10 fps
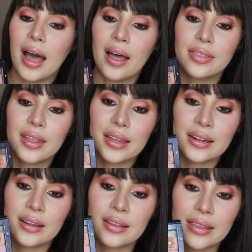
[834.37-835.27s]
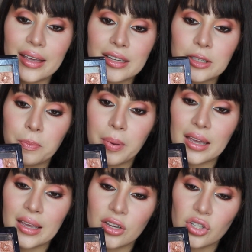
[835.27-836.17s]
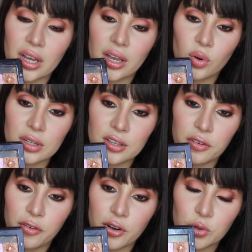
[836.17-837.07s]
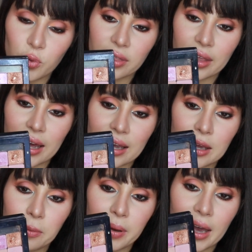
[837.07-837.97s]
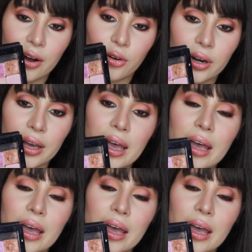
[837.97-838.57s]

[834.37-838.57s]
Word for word: And then this pinky shade was the first one that I hit pan on.